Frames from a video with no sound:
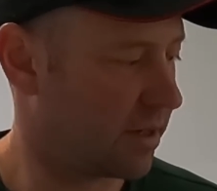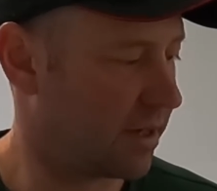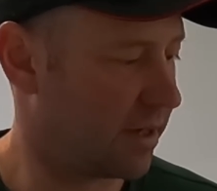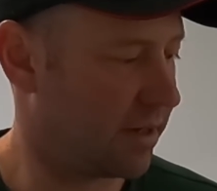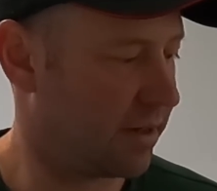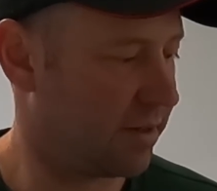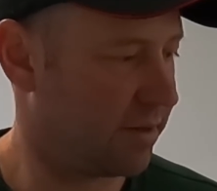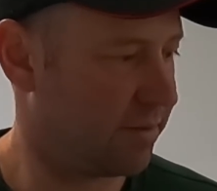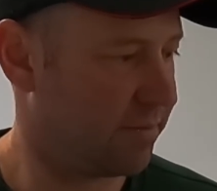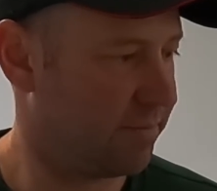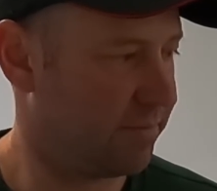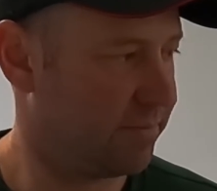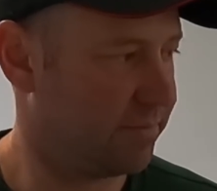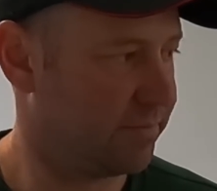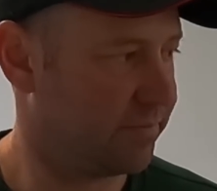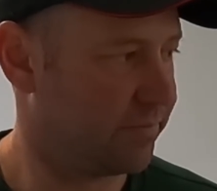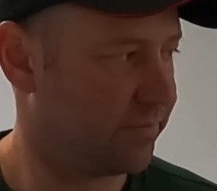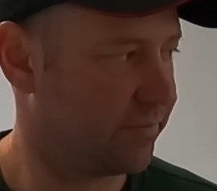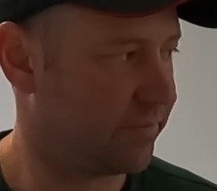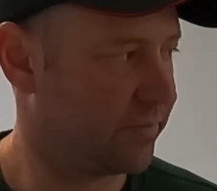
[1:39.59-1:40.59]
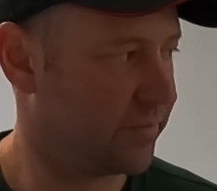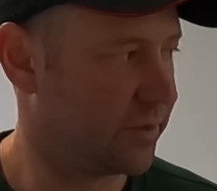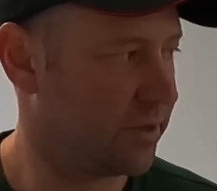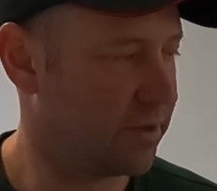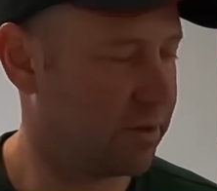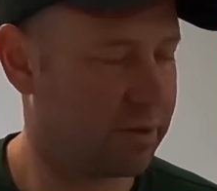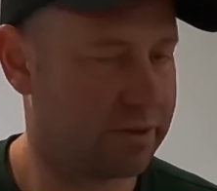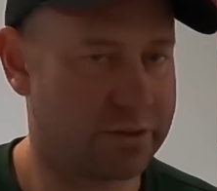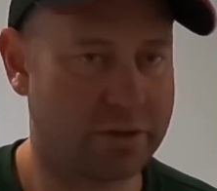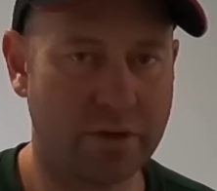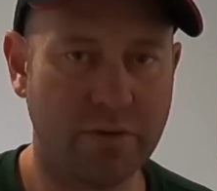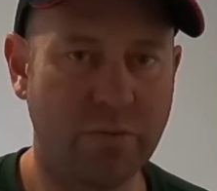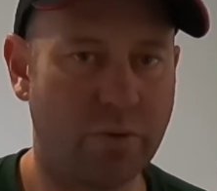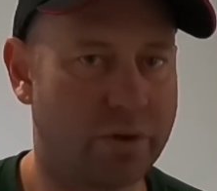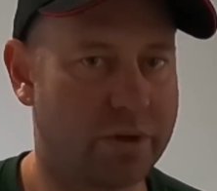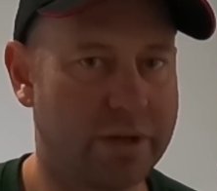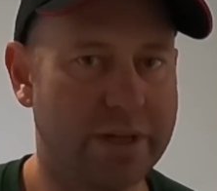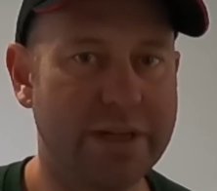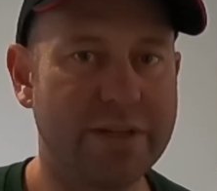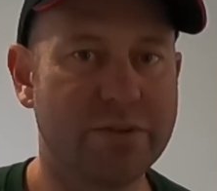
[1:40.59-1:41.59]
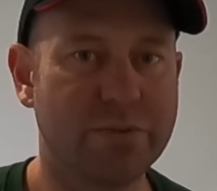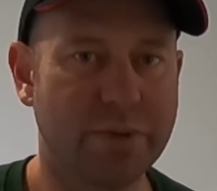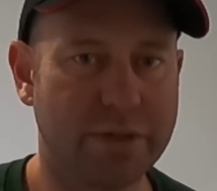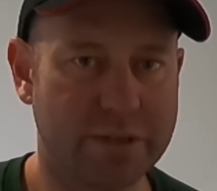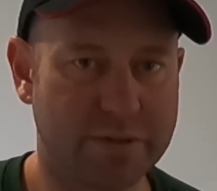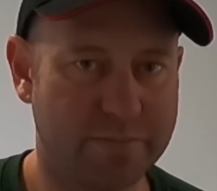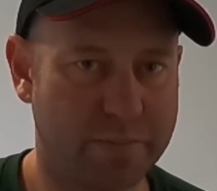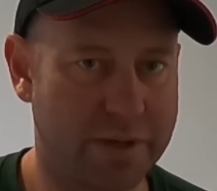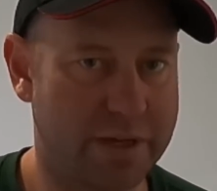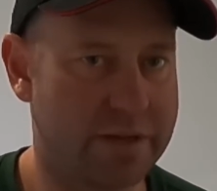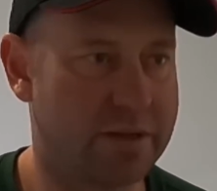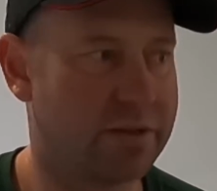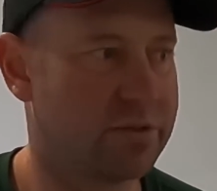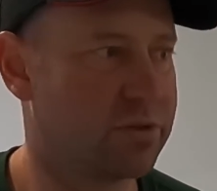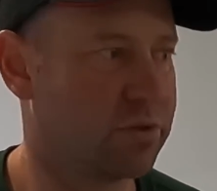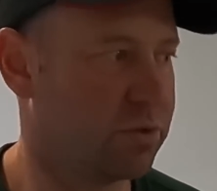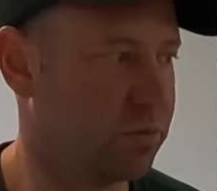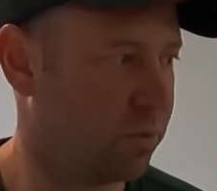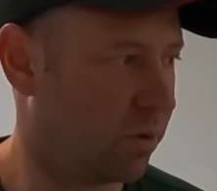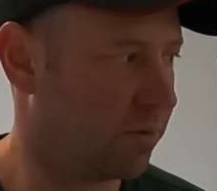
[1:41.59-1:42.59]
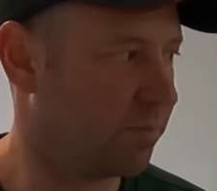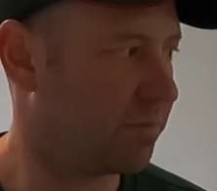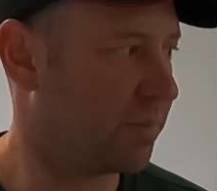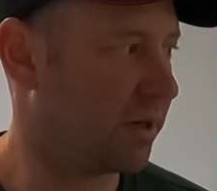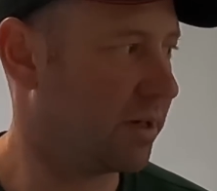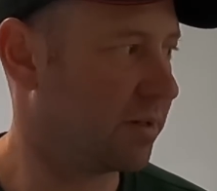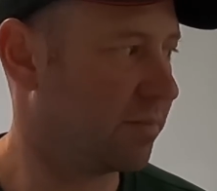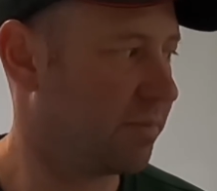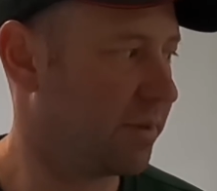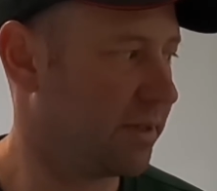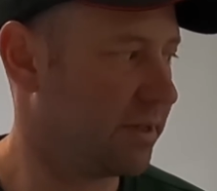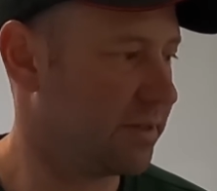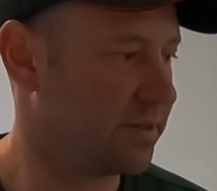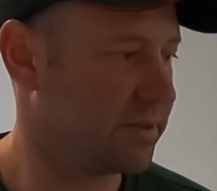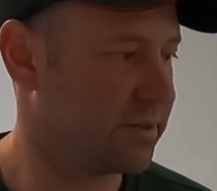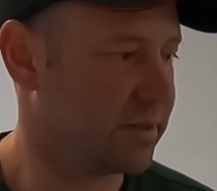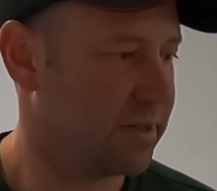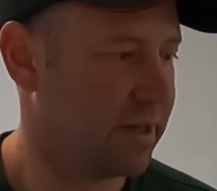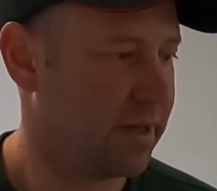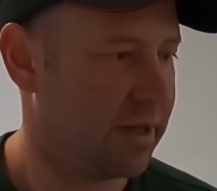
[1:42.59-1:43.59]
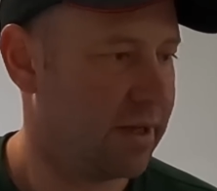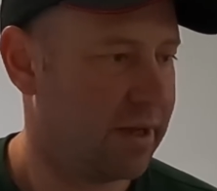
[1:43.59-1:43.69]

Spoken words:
You know, I don't want an east-west bed. I do want bunk beds.